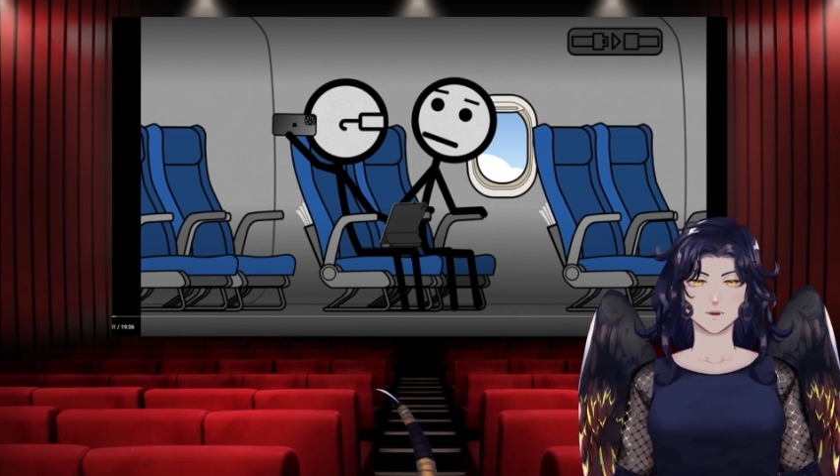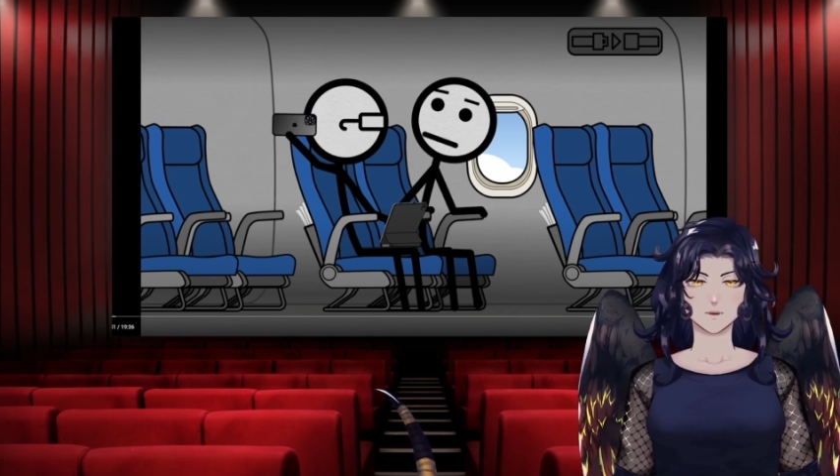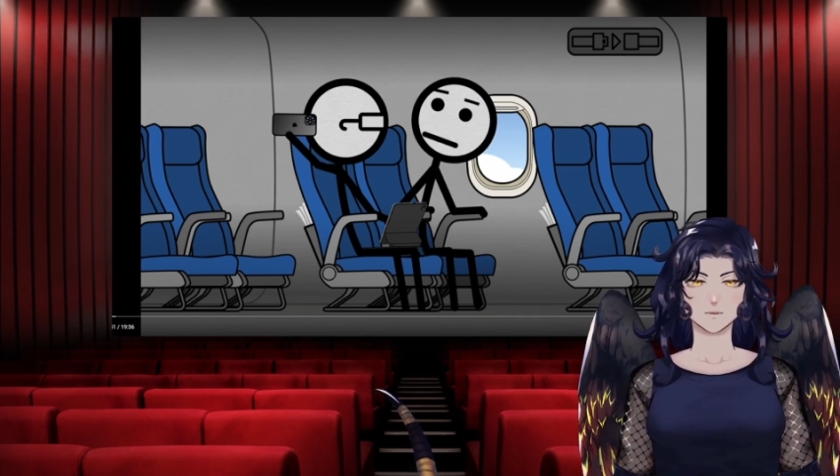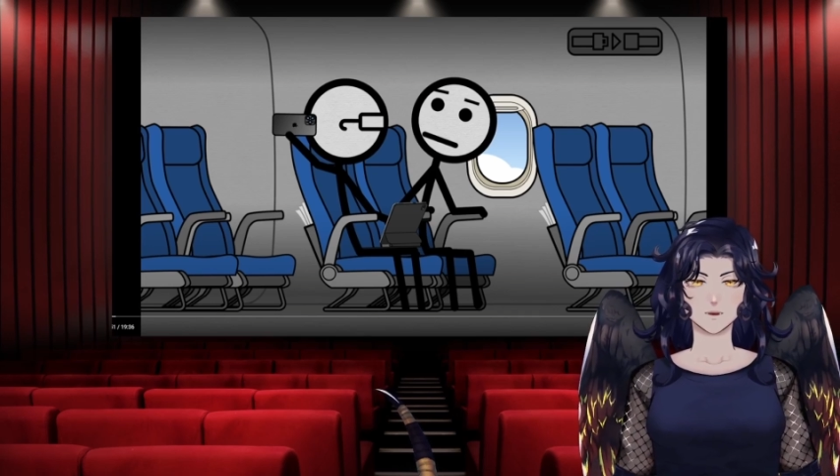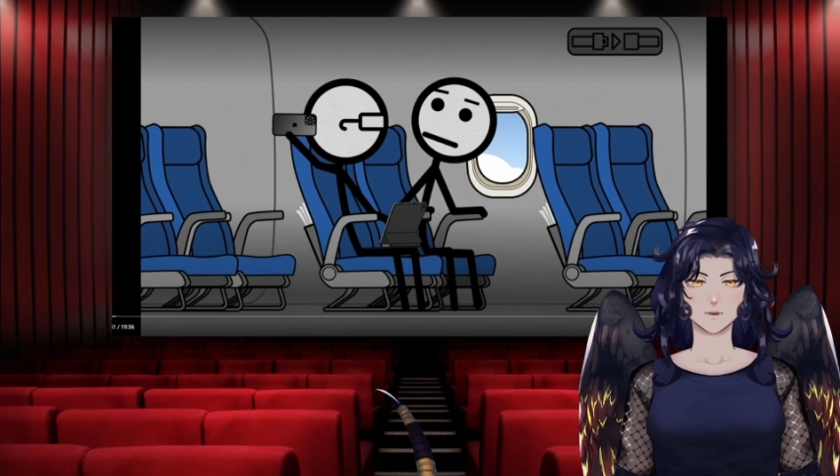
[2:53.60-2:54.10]

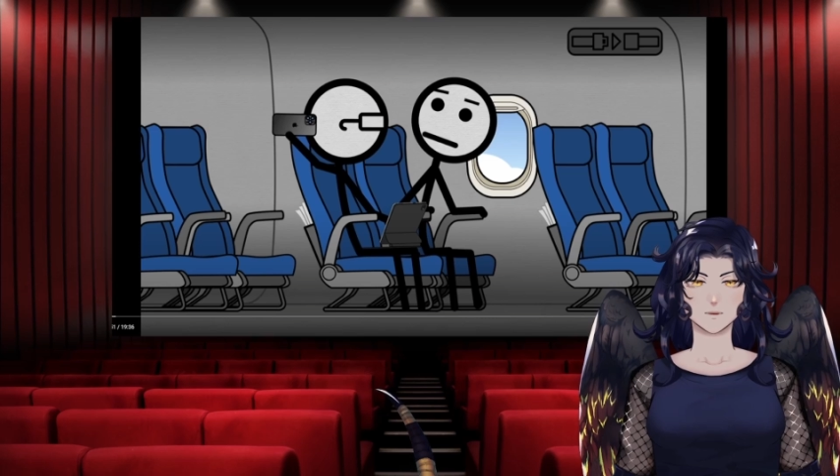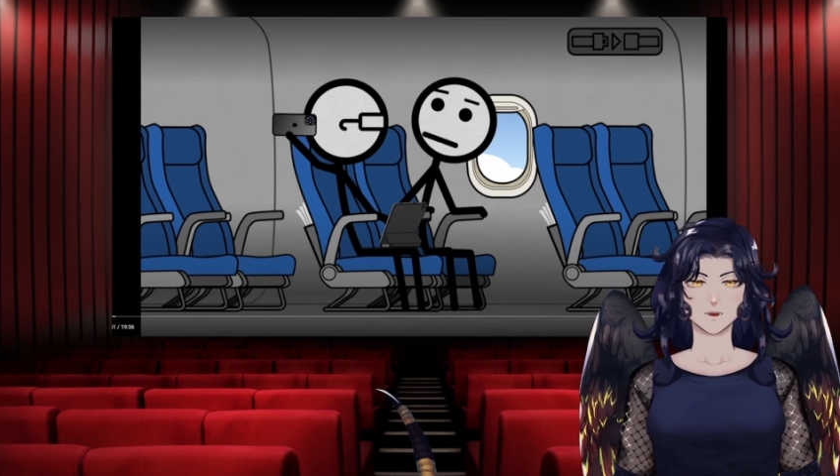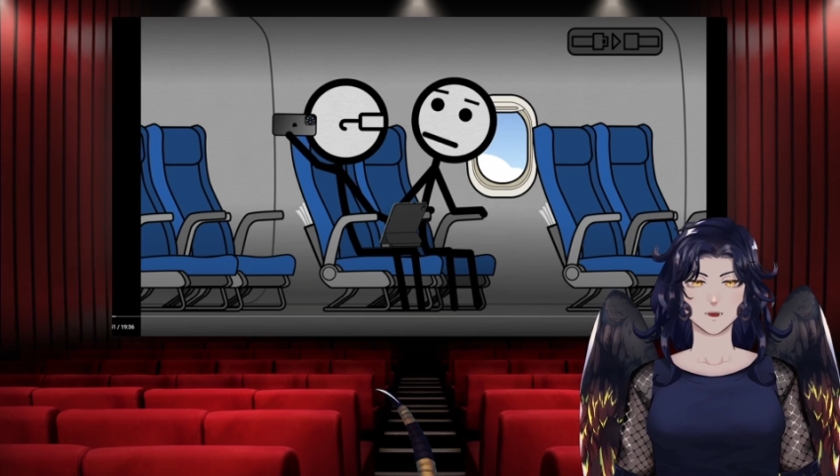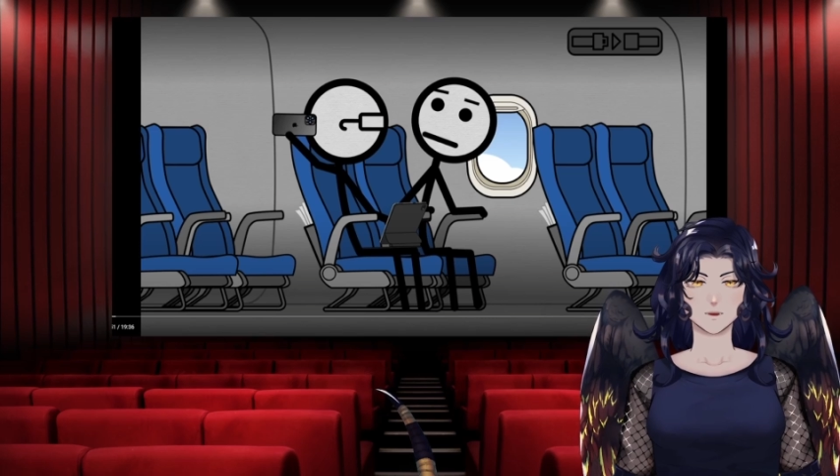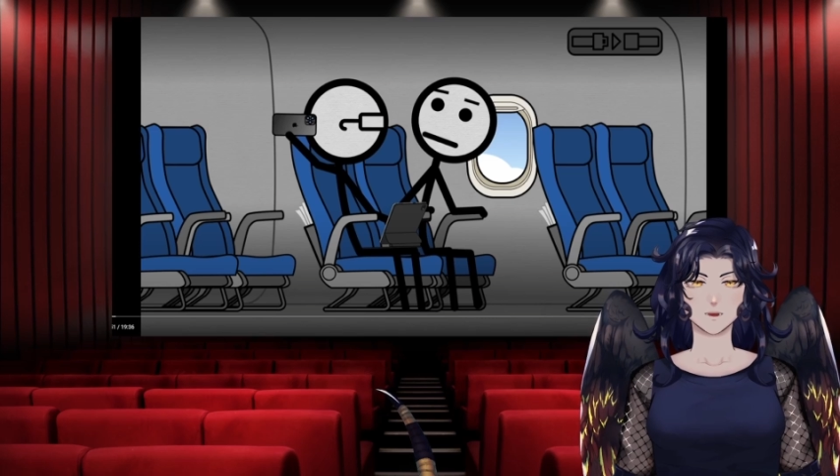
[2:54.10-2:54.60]
either way. It's
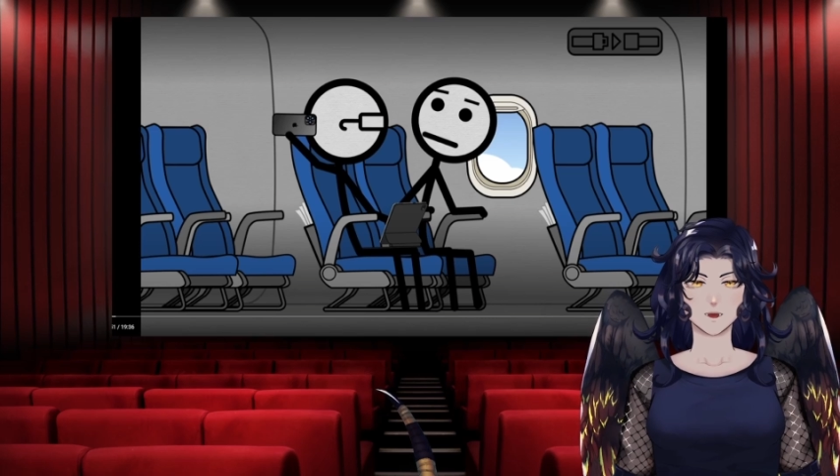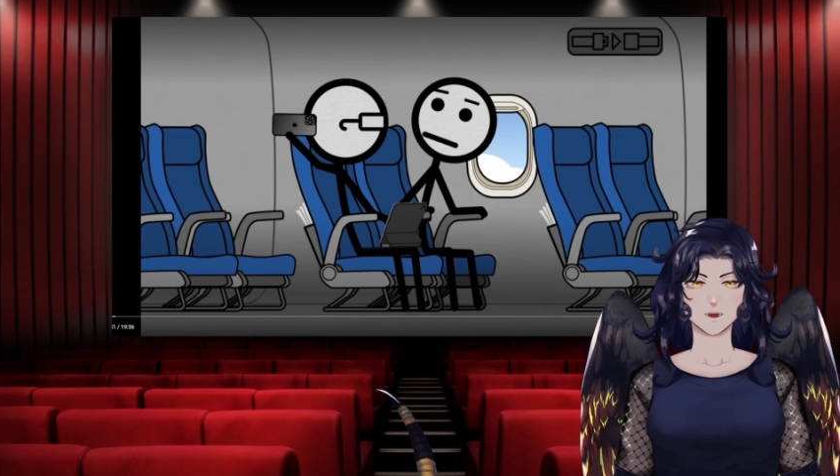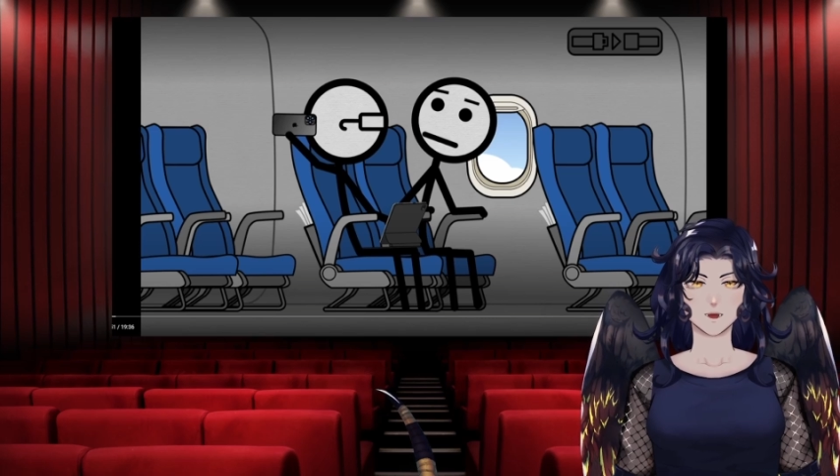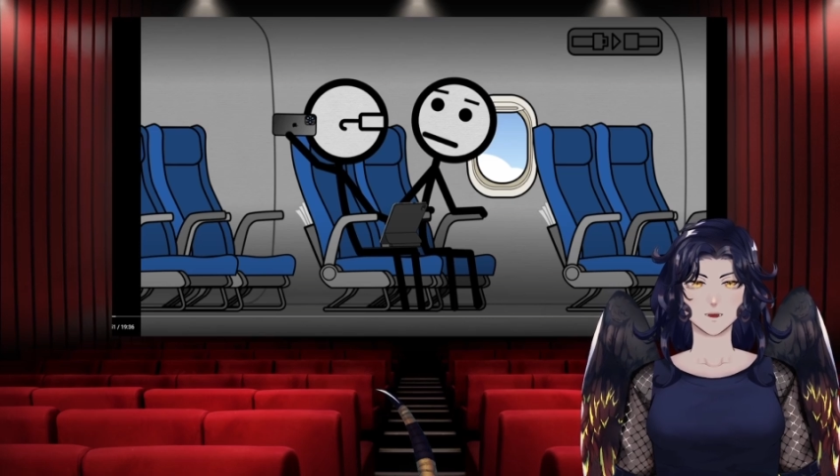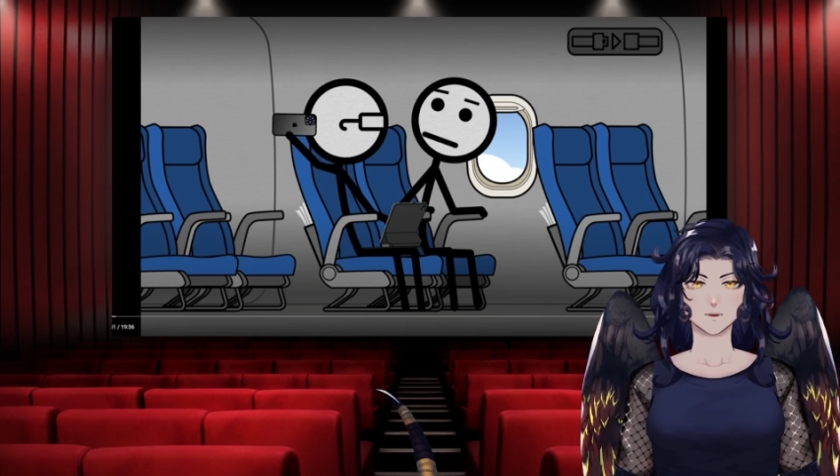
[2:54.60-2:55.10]
just
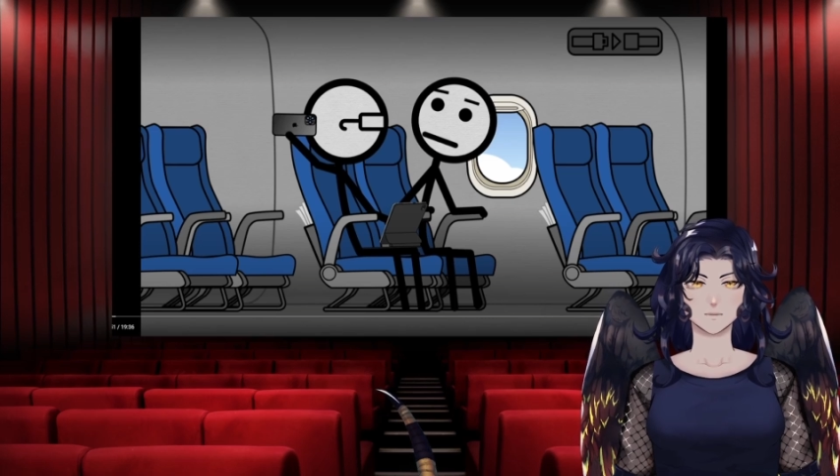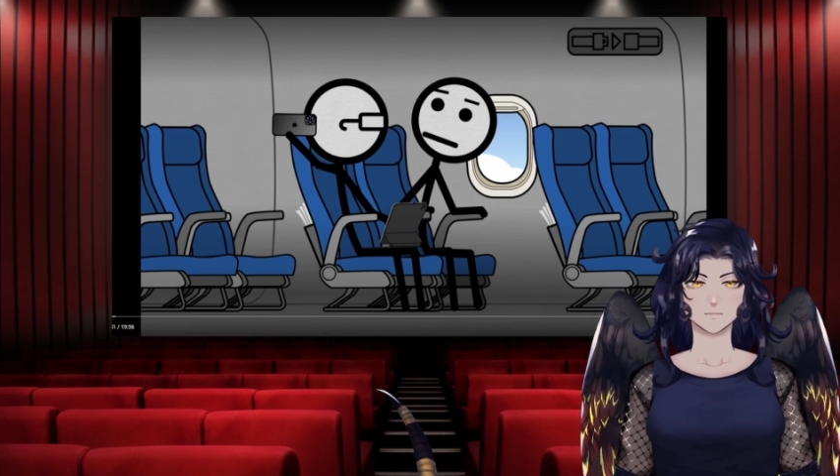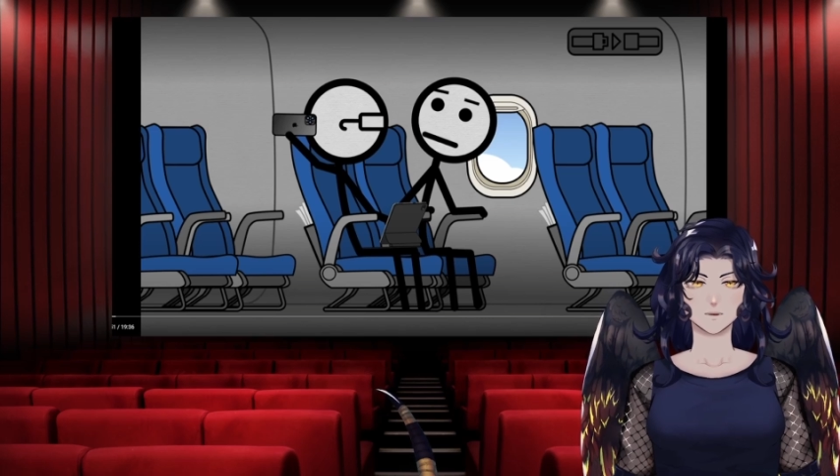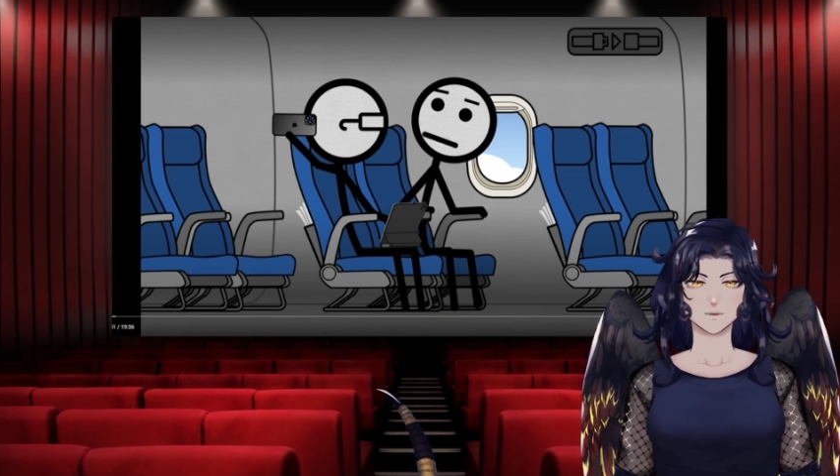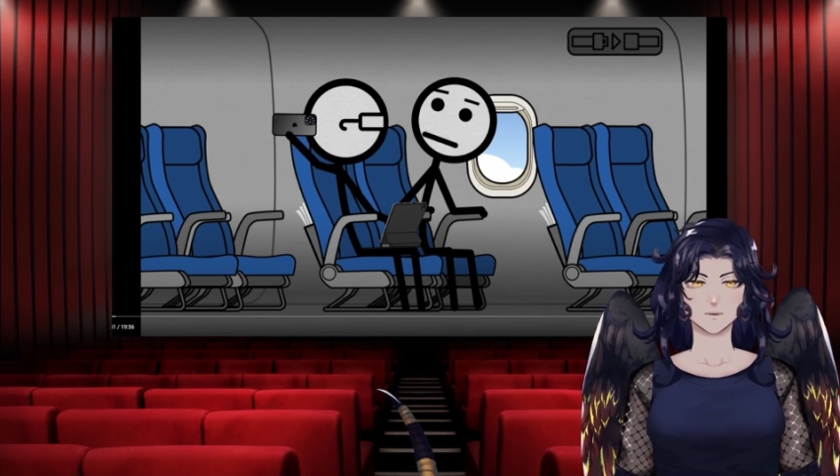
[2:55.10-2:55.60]
which
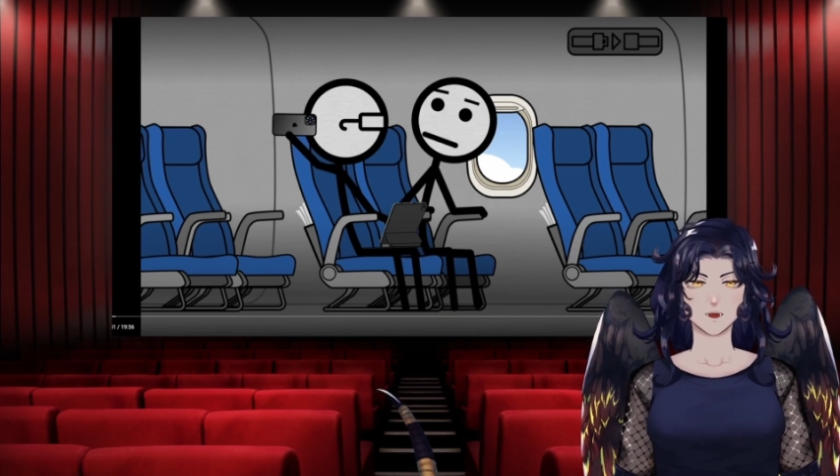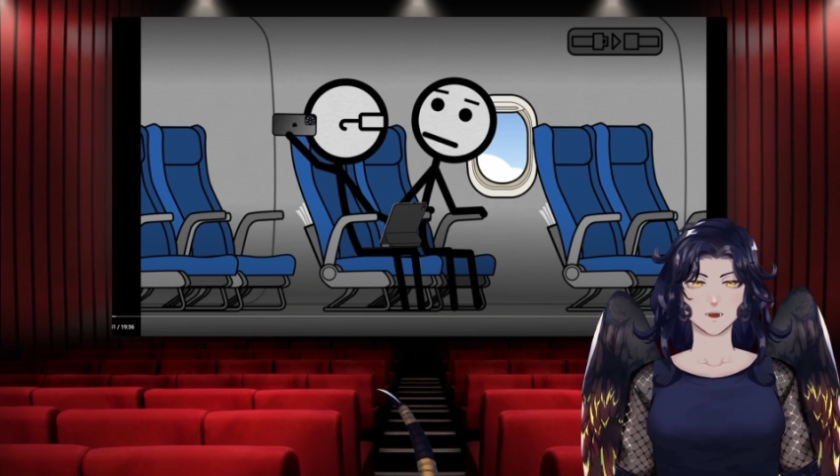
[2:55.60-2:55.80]
direction you